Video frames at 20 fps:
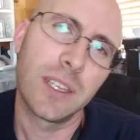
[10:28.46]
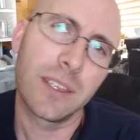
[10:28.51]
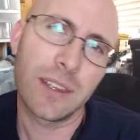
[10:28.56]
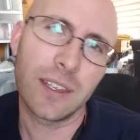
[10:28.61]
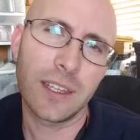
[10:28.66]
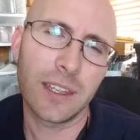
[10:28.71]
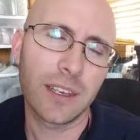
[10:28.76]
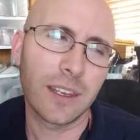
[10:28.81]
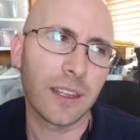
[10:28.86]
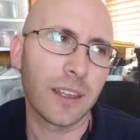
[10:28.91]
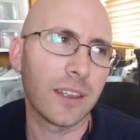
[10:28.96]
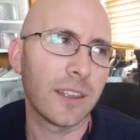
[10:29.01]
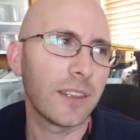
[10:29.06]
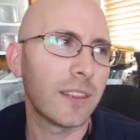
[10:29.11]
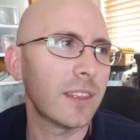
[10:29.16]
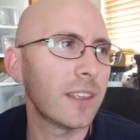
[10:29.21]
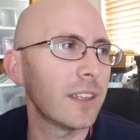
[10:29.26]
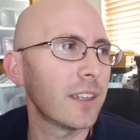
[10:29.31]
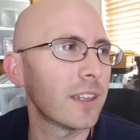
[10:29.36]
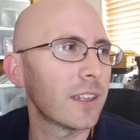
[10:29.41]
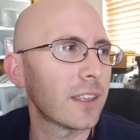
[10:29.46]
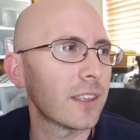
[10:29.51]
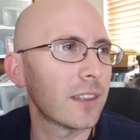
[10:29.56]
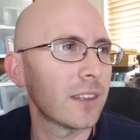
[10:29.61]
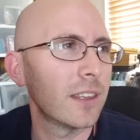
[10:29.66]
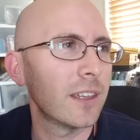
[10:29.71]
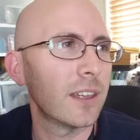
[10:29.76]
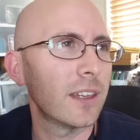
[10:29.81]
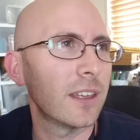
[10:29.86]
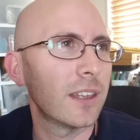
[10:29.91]
then I think
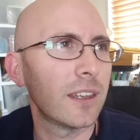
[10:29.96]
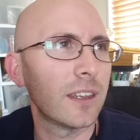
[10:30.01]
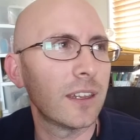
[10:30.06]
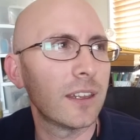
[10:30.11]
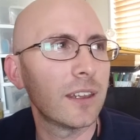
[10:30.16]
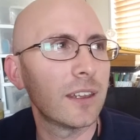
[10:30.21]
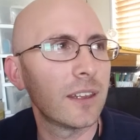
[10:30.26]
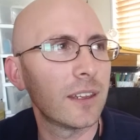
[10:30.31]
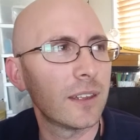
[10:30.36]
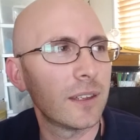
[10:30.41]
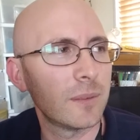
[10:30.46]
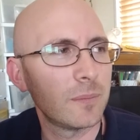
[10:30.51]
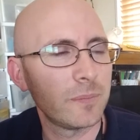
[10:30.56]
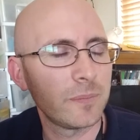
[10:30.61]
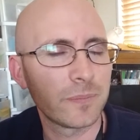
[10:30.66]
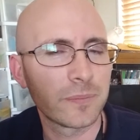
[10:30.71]
that I